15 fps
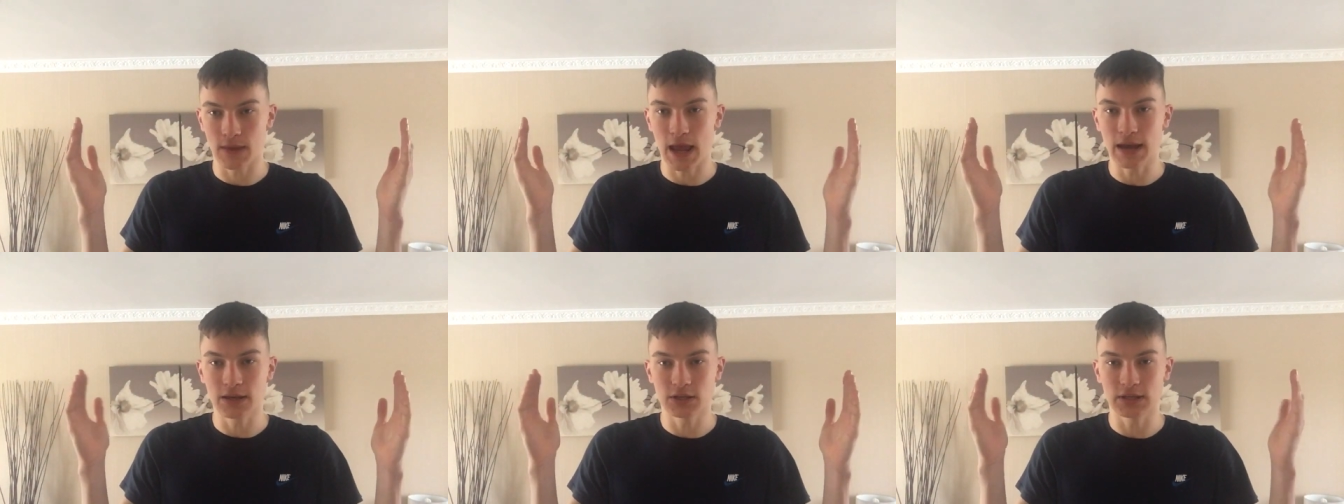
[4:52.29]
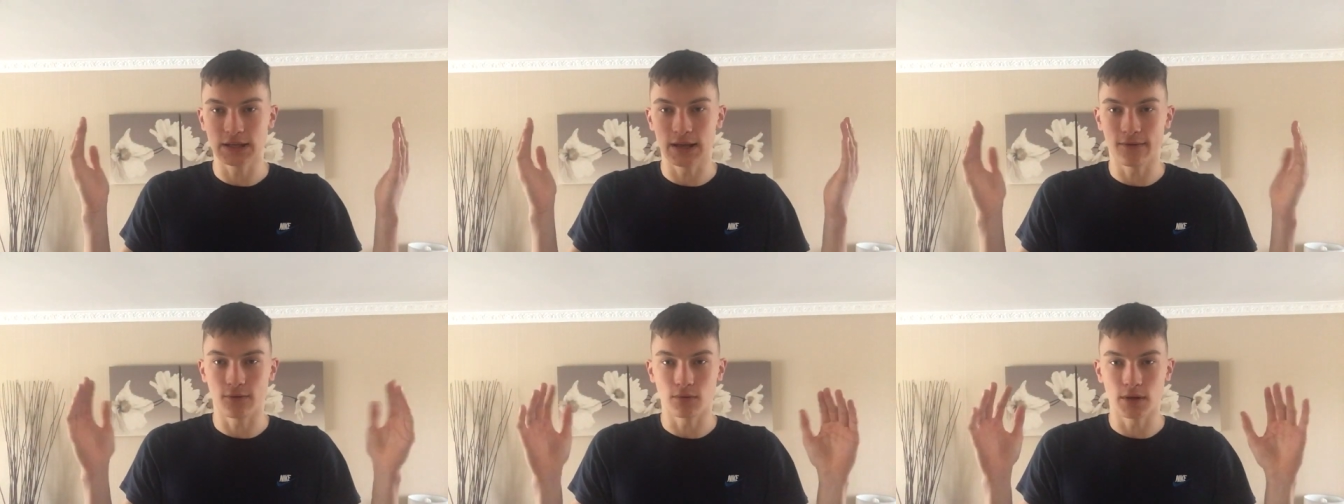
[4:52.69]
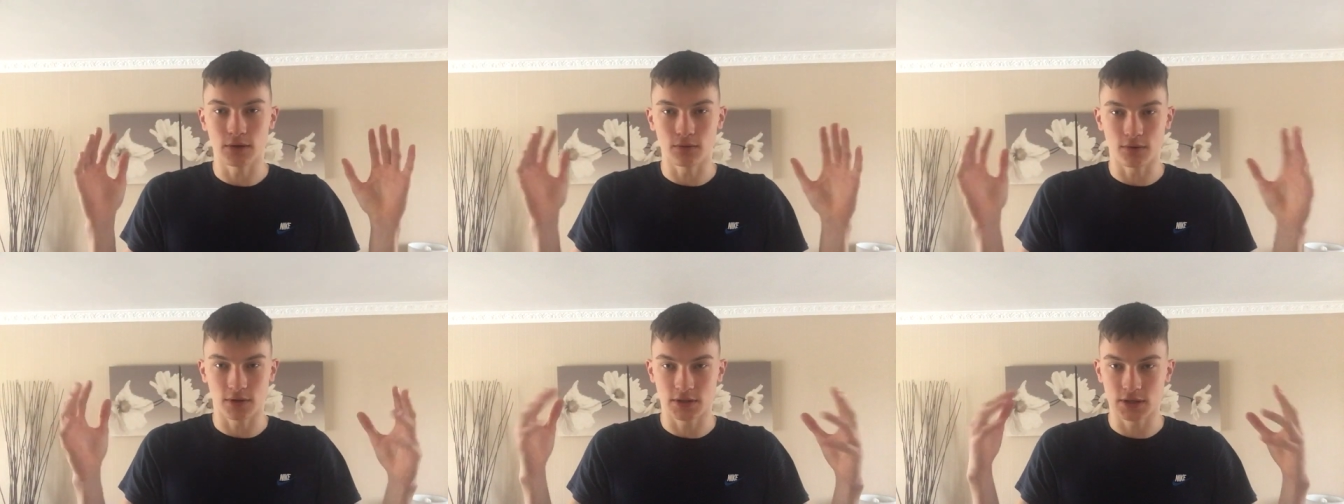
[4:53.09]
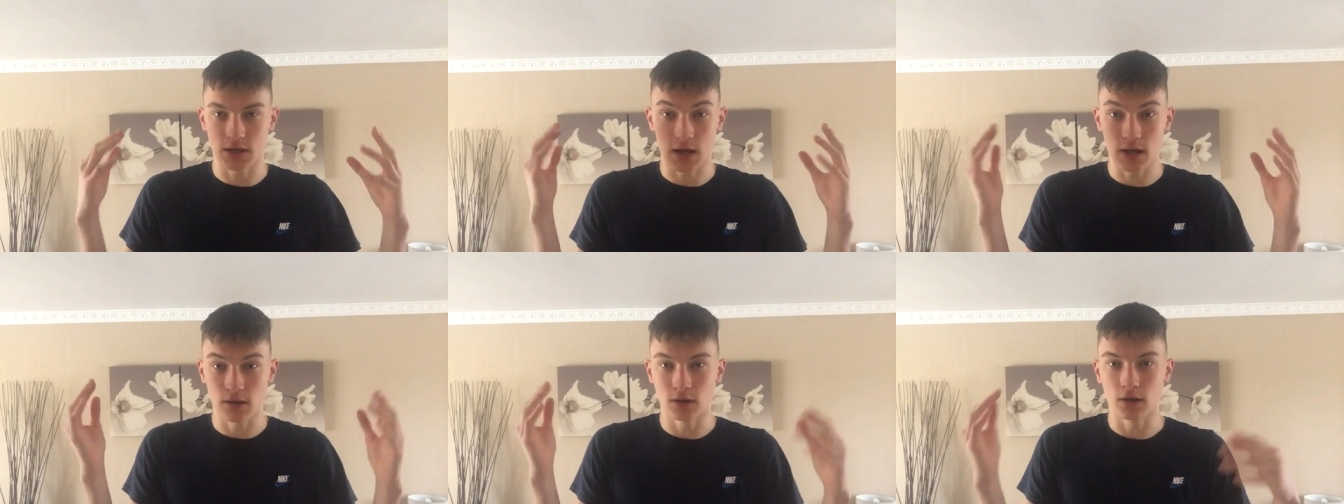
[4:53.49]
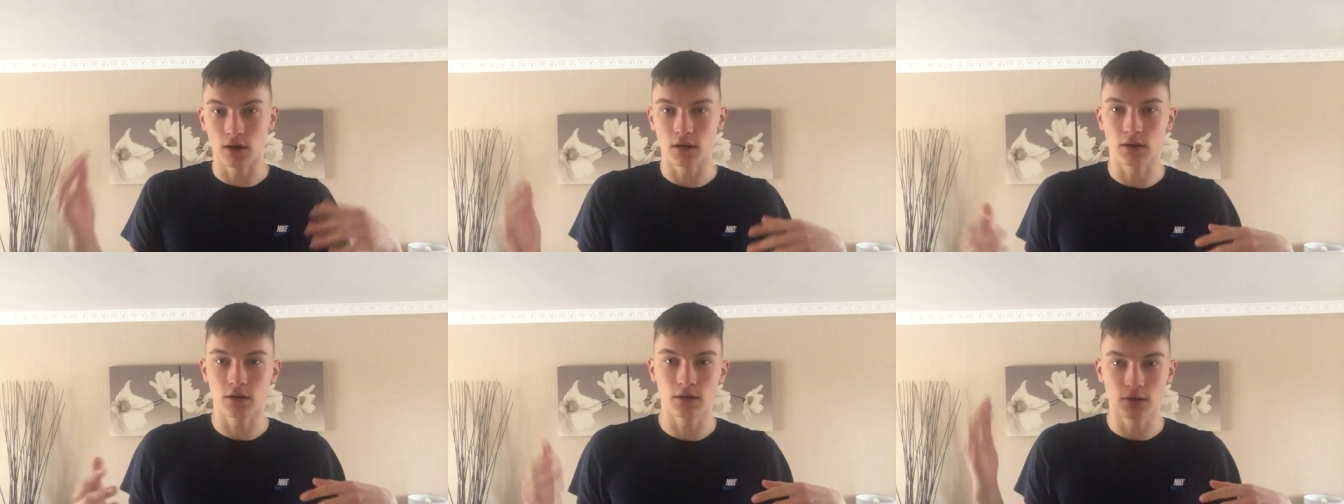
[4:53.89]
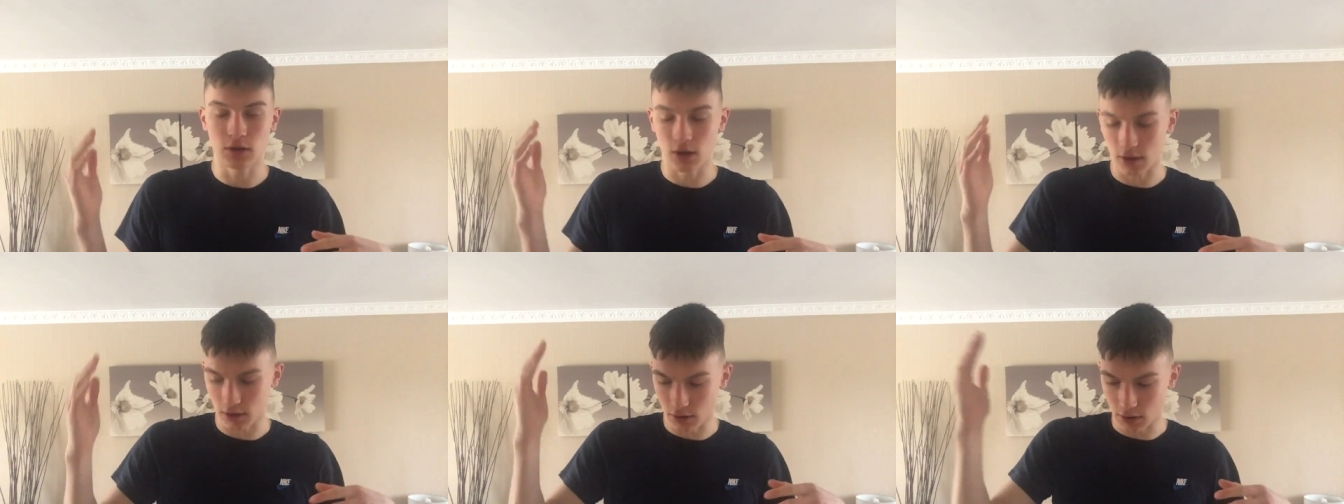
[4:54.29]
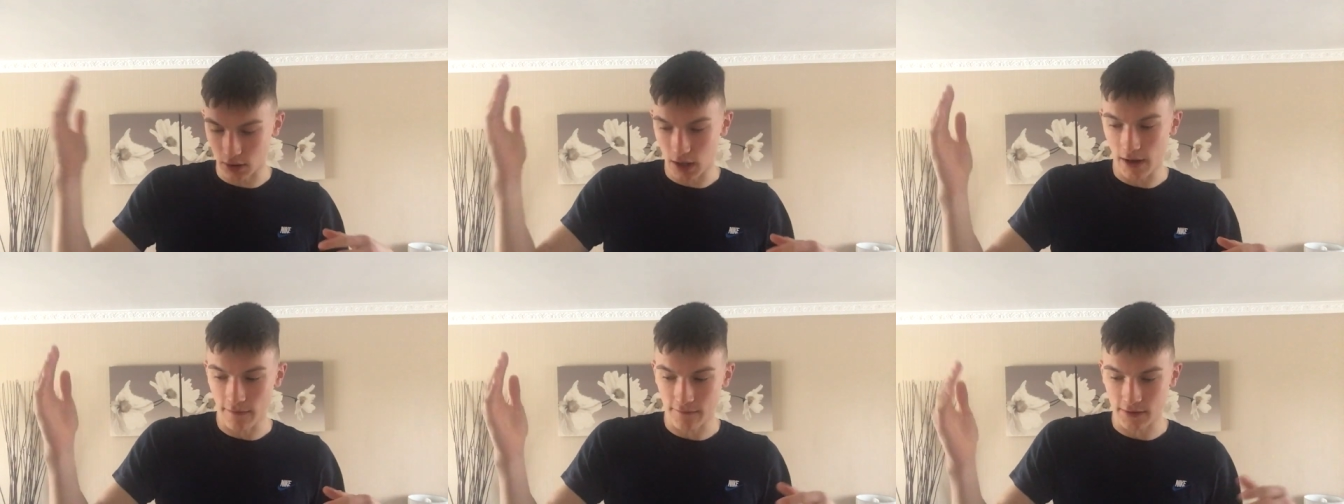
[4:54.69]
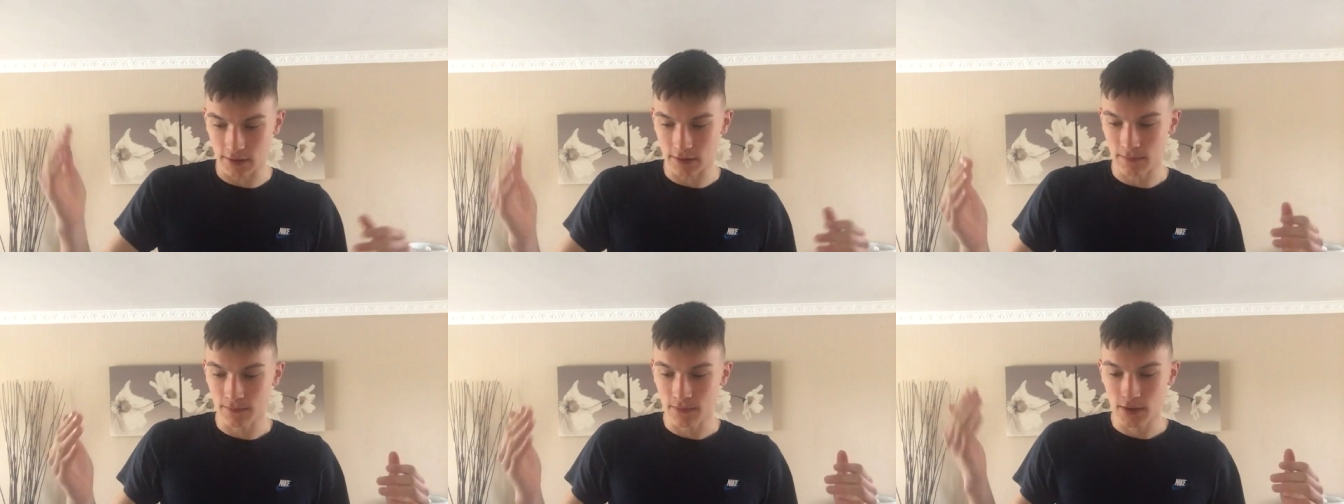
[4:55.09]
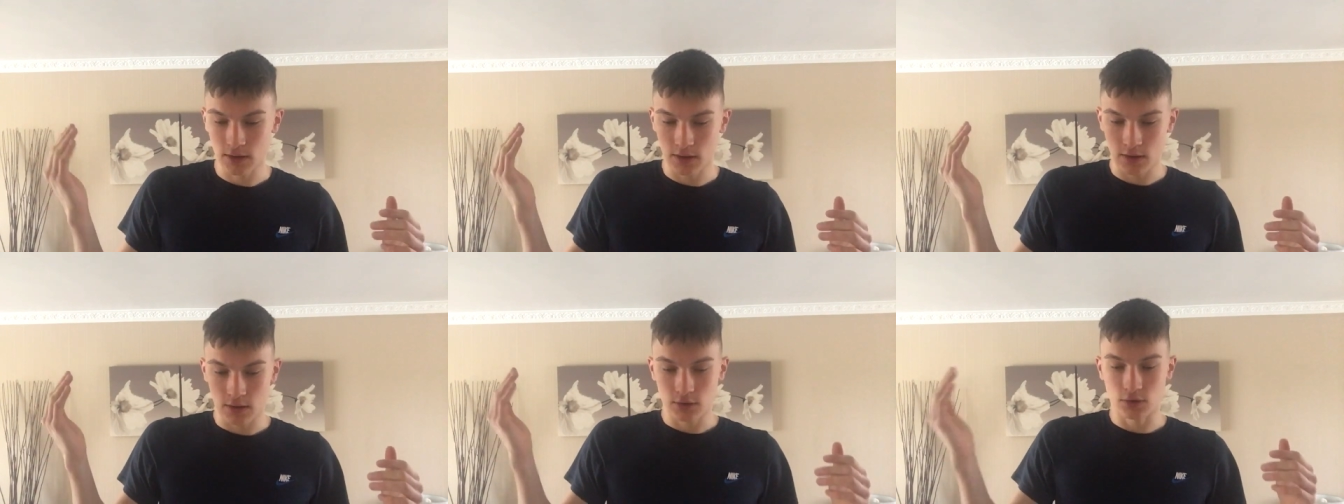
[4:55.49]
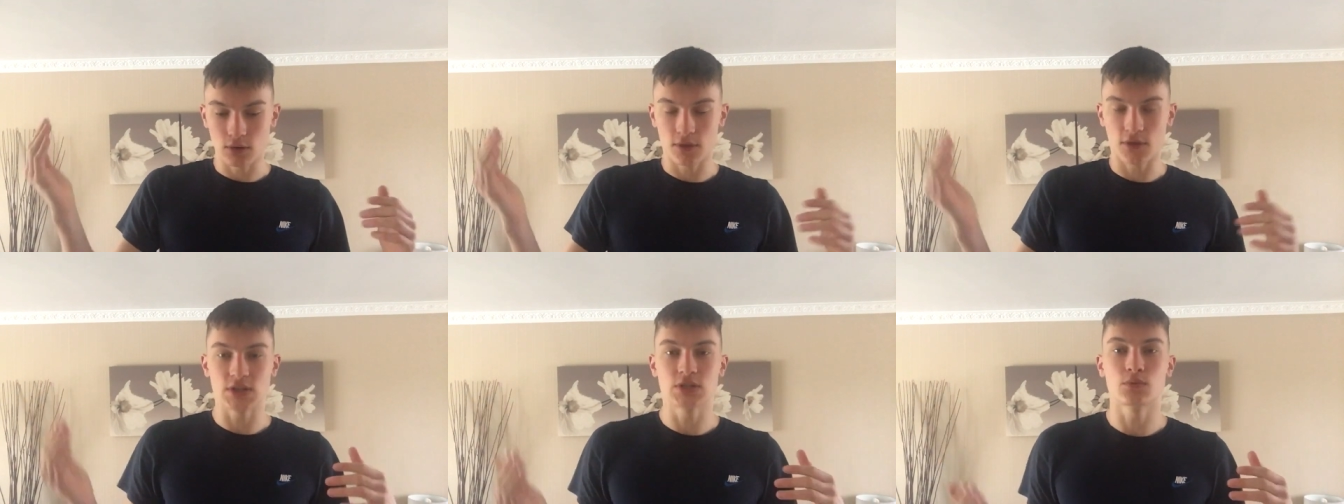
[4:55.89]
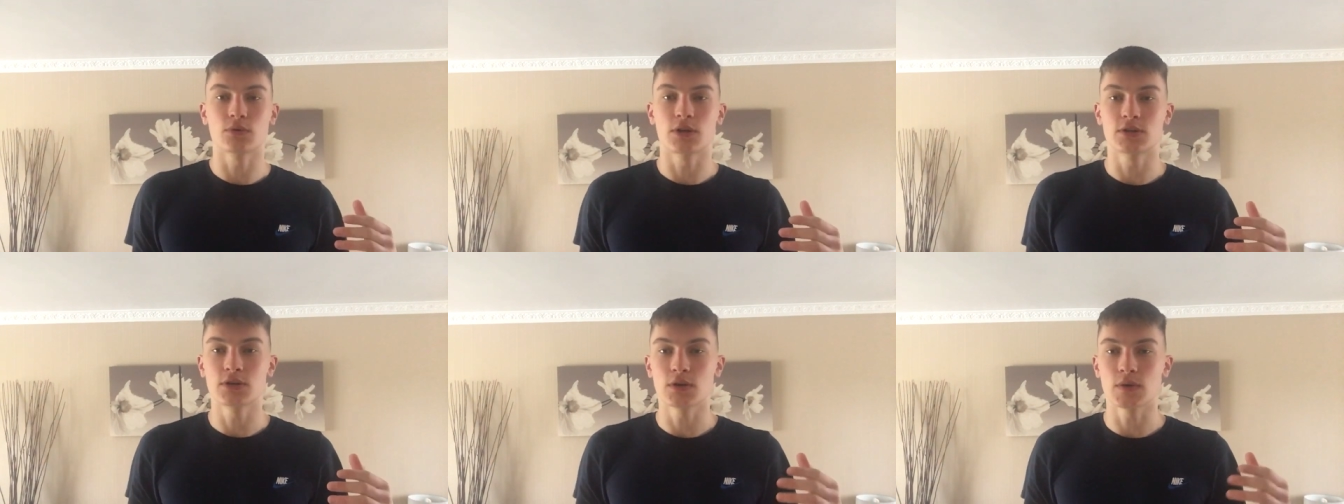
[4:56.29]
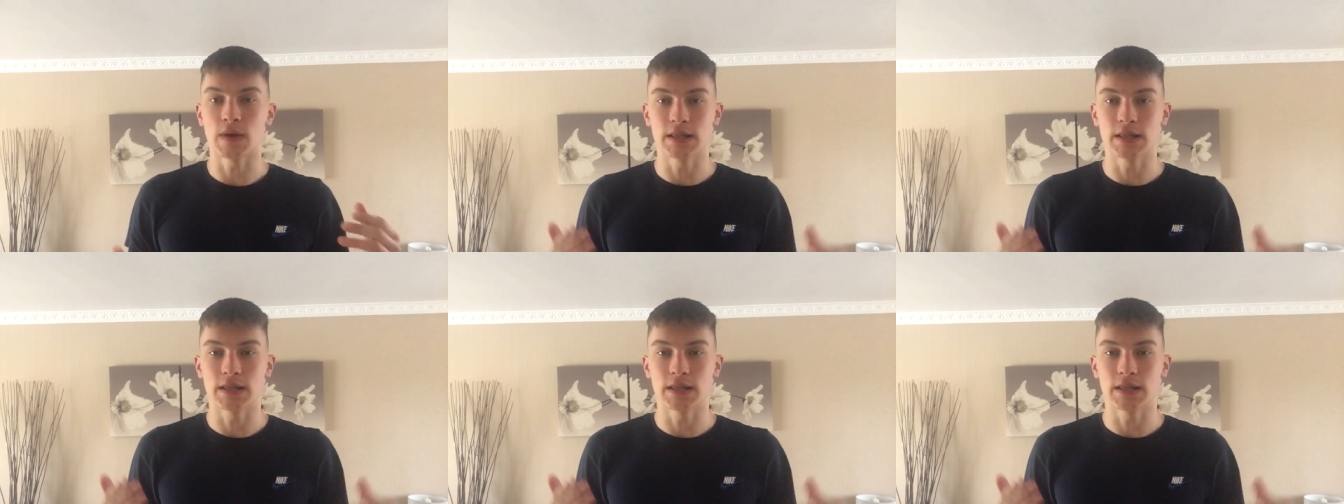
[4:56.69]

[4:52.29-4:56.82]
energy level in order to look at your life and do the things you want to do.